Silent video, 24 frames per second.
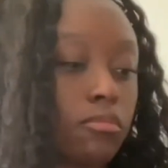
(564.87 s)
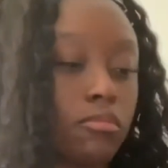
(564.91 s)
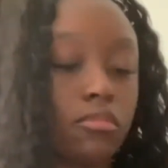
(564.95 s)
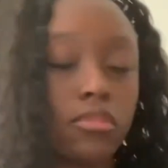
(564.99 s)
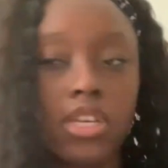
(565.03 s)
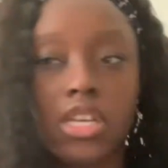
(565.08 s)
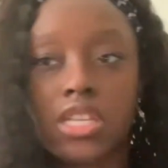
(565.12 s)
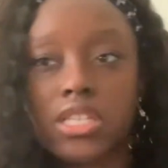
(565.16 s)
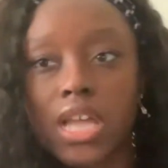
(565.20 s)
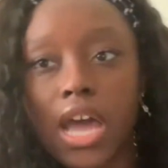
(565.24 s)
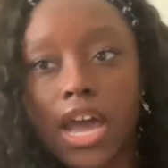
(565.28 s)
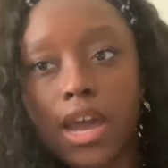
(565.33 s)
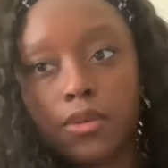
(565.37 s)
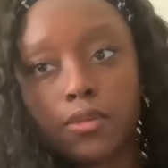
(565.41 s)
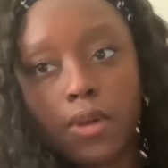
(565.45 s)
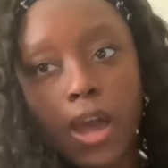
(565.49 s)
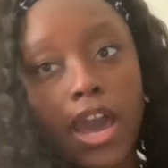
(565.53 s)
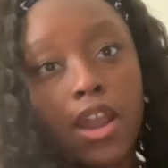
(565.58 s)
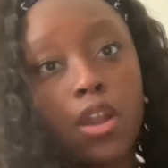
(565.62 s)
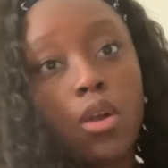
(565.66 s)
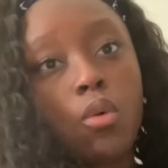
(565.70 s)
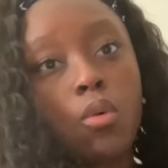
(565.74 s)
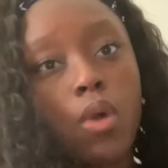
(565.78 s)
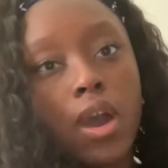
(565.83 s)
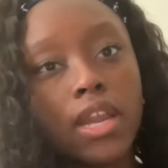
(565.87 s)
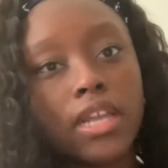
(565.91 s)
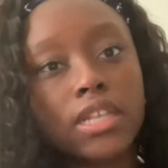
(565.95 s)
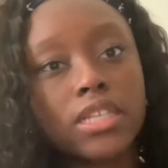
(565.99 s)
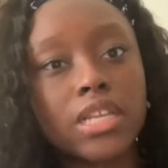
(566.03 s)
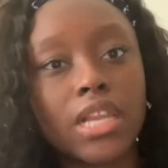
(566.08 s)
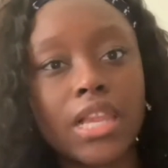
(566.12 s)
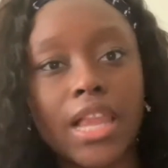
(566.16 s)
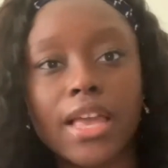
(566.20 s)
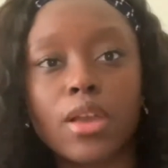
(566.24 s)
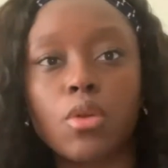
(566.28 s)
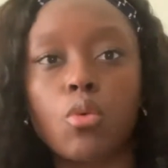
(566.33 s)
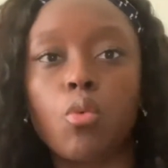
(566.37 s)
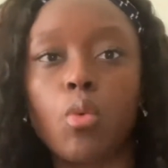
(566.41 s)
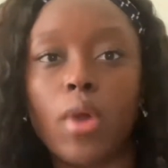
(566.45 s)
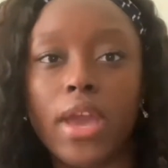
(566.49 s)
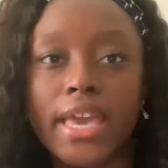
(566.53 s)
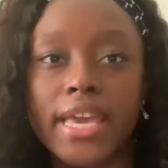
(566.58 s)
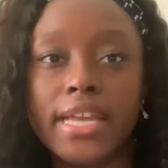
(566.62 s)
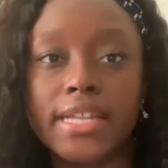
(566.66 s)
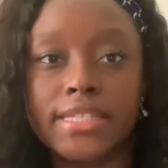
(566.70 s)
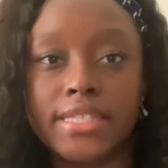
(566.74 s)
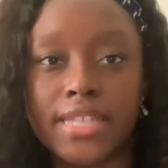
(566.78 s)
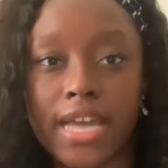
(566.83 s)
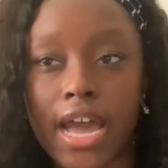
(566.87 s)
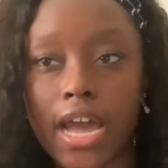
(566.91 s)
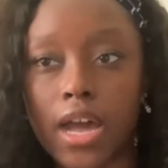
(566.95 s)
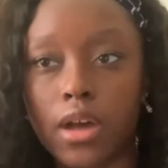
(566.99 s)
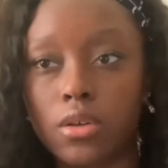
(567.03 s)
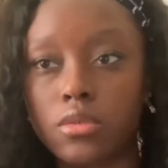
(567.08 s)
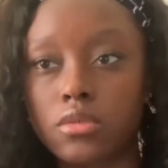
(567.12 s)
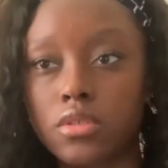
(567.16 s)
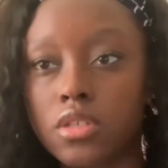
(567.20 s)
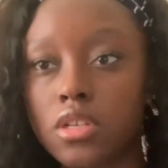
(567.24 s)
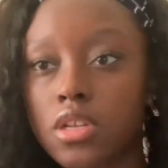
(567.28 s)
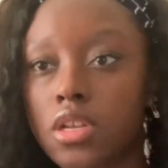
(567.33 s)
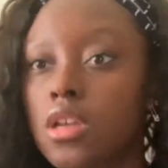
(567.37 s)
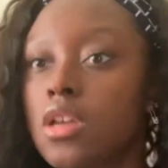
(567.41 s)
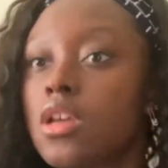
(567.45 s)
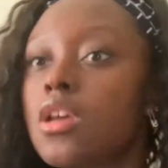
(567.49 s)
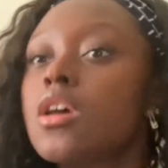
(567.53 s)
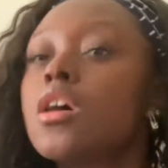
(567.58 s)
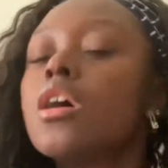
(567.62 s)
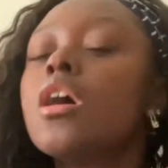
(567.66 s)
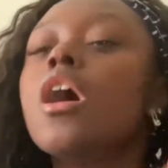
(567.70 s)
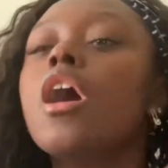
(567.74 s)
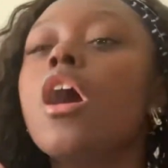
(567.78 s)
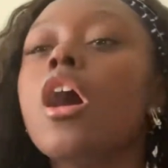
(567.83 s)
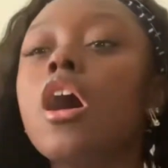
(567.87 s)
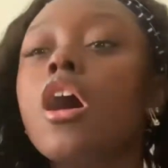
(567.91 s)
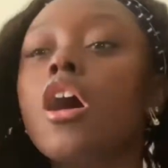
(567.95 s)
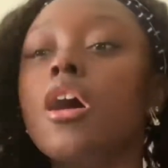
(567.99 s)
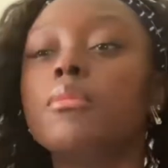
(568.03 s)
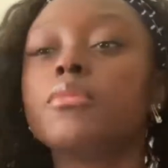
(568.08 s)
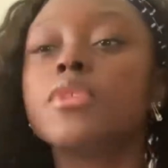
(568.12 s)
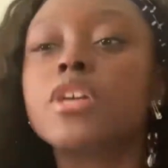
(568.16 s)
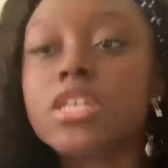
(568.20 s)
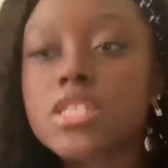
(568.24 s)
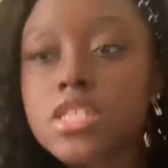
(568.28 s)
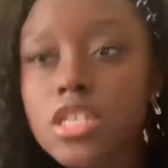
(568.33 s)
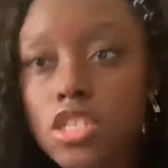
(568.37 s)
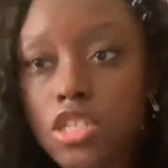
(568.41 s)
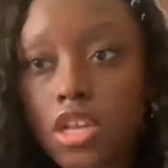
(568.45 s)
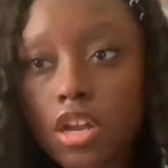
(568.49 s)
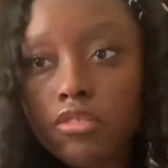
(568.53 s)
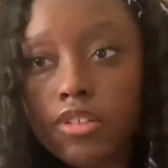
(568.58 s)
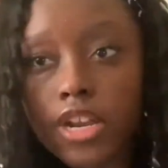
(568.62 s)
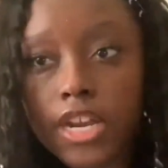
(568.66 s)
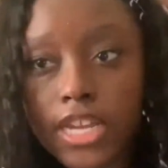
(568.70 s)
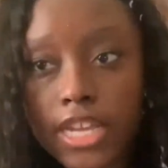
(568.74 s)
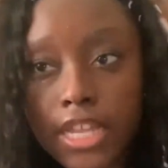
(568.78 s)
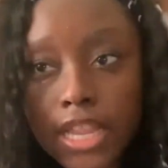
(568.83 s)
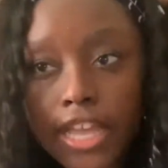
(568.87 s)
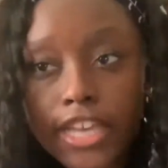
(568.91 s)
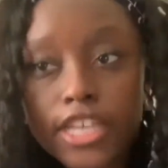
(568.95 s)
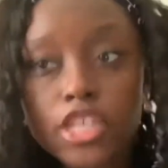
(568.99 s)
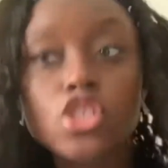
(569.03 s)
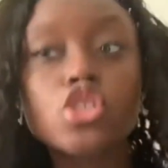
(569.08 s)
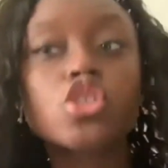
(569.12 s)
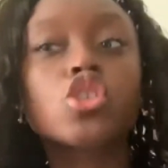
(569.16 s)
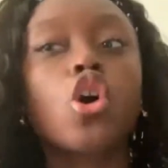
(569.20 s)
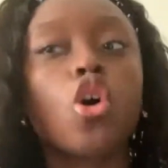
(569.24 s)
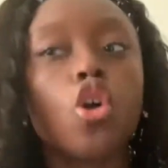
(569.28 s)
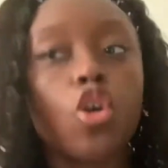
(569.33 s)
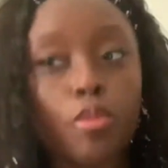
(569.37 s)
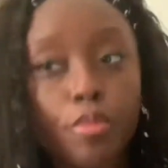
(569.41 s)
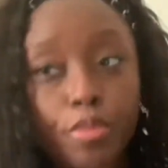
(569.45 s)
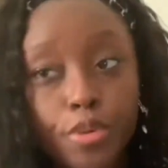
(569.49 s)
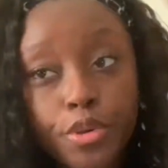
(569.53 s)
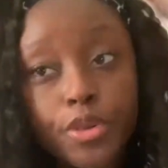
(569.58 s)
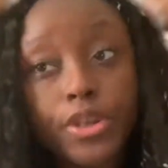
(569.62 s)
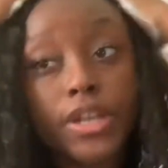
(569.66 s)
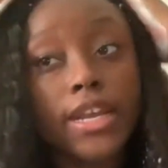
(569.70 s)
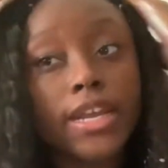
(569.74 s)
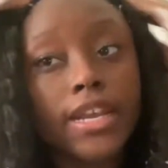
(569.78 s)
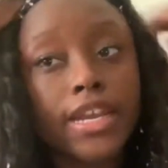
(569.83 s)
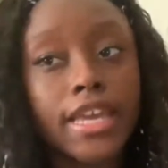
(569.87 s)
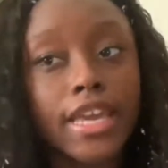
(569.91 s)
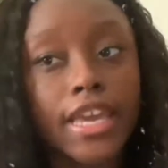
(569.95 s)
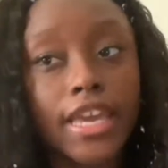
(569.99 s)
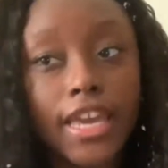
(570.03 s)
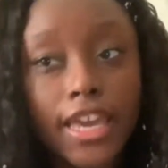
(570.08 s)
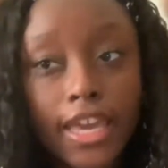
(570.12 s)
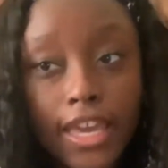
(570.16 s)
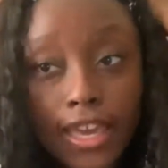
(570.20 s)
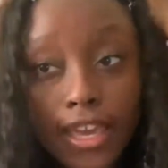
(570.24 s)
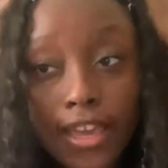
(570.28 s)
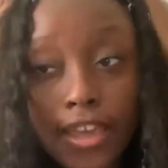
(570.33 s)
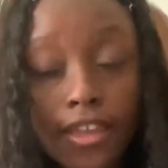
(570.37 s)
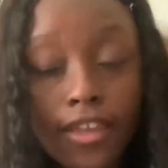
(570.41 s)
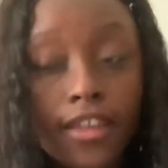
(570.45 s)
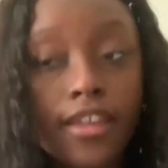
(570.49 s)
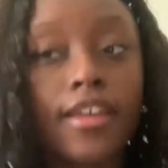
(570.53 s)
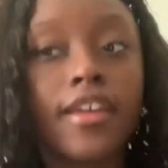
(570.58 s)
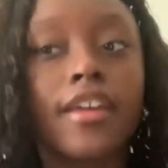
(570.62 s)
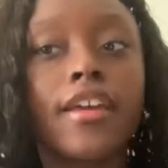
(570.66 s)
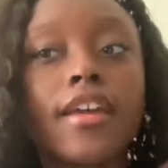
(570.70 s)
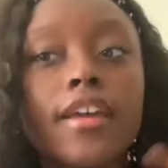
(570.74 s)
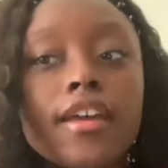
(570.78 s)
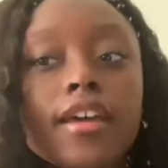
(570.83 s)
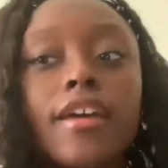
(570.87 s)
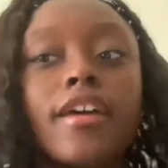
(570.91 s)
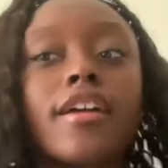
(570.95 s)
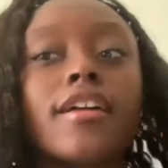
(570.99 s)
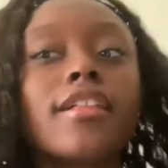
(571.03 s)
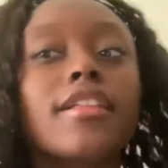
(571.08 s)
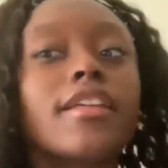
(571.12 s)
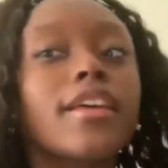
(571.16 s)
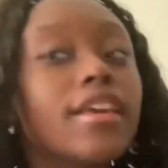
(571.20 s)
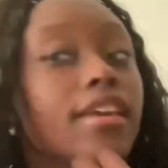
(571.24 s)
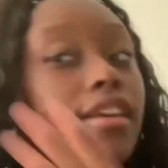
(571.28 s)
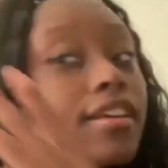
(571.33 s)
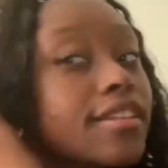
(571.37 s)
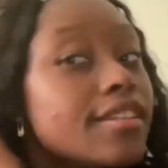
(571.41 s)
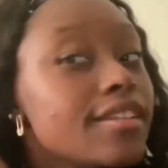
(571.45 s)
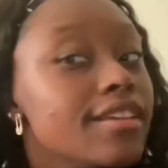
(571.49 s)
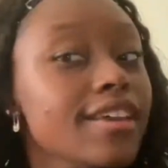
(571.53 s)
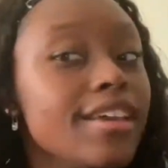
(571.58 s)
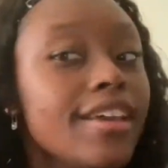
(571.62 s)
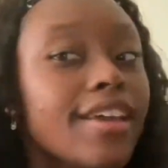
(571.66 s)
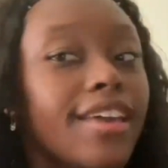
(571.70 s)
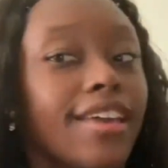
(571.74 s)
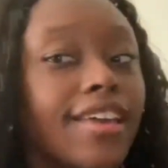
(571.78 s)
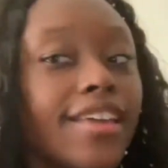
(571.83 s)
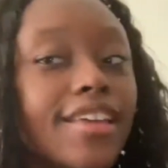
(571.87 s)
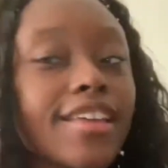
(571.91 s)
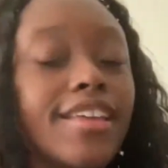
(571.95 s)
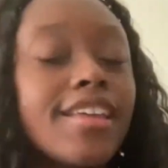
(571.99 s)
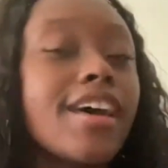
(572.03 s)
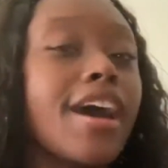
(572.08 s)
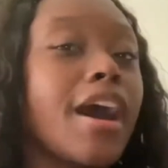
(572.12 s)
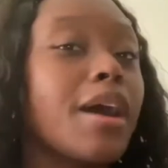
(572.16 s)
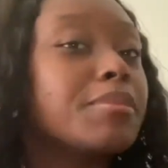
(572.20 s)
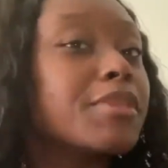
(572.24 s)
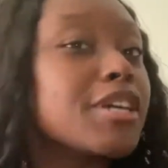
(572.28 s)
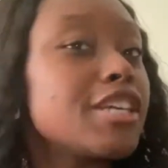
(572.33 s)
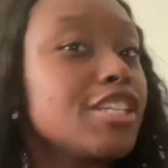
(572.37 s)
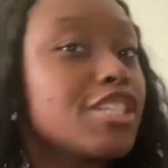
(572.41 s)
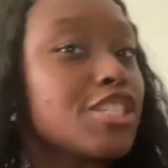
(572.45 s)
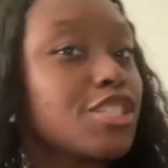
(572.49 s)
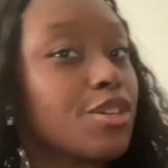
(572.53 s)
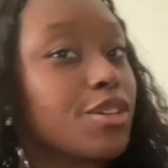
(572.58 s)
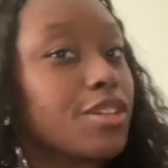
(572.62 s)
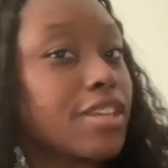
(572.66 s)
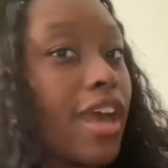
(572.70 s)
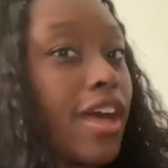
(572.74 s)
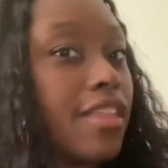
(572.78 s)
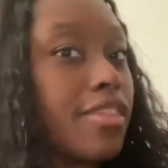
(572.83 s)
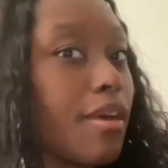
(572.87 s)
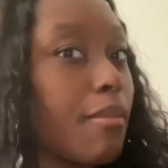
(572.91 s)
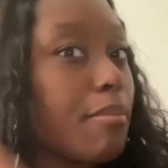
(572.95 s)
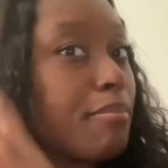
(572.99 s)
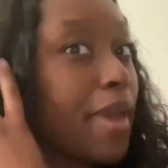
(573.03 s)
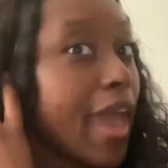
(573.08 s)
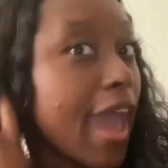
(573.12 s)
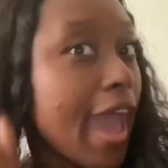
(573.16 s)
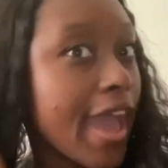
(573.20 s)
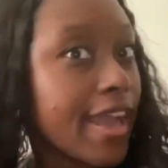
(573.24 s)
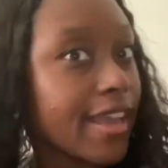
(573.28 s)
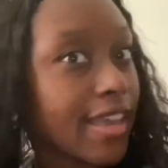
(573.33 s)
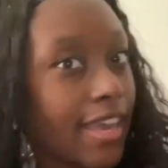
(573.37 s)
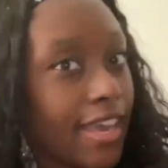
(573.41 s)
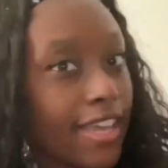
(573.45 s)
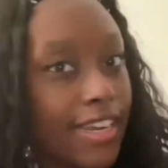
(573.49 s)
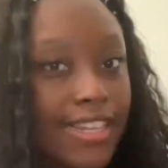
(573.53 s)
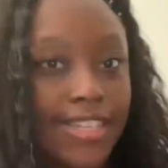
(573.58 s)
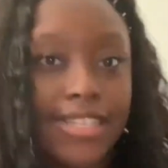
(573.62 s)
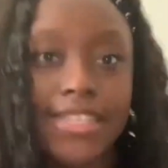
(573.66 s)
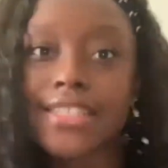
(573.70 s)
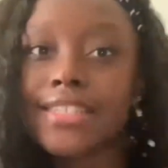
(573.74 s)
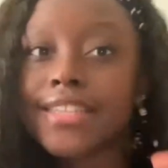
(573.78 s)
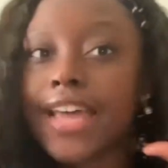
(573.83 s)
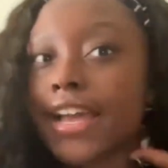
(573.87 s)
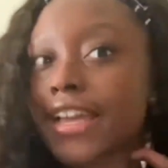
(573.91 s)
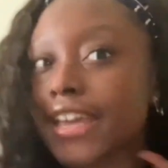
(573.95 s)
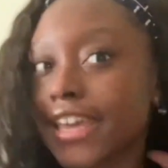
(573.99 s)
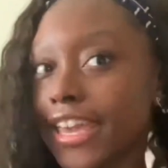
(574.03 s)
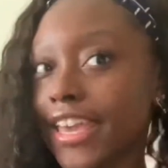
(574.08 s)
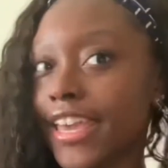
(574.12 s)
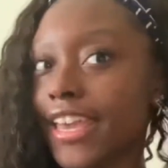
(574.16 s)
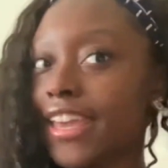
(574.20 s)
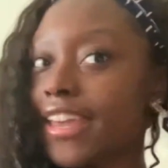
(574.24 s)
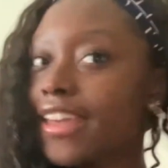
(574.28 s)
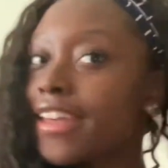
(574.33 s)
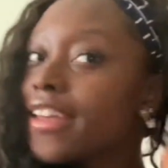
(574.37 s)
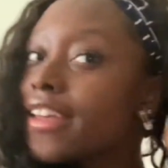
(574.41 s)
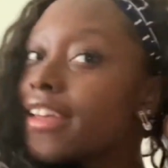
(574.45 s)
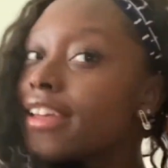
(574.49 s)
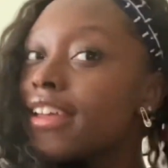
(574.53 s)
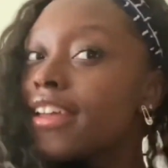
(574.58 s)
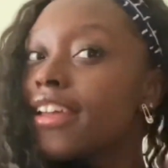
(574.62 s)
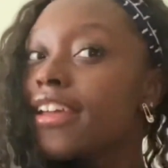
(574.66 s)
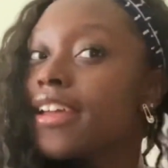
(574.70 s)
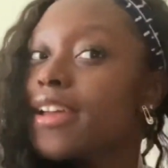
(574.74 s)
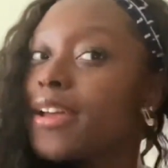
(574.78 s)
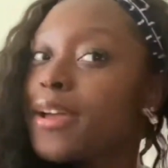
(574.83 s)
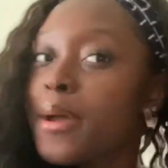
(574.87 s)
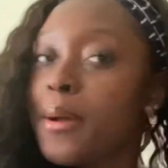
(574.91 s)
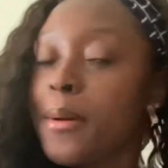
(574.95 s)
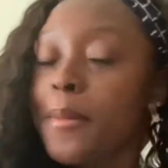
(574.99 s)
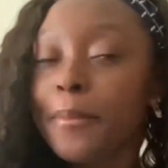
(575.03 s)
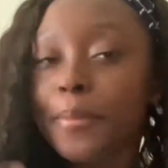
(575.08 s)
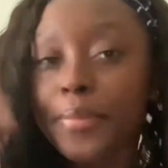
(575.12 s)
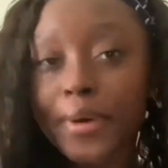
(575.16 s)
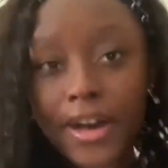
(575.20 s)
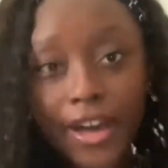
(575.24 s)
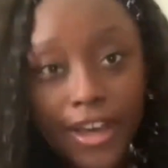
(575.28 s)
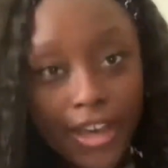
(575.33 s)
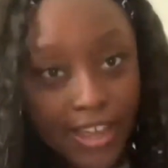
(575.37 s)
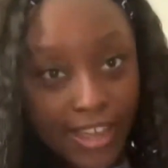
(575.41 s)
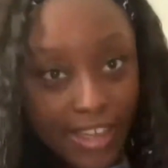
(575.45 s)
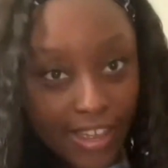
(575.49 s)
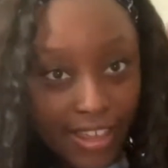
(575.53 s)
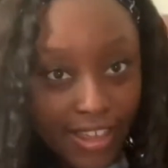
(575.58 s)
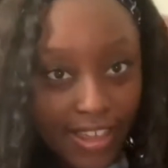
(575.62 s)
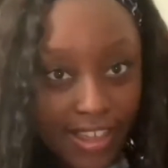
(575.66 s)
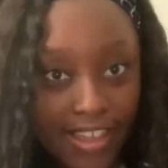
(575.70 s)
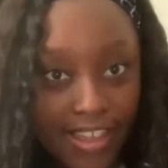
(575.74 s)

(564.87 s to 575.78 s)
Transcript: because I don't want it to like weigh it down, because it's already like so pretty. Like I'm gonna show y'all the back in a second, but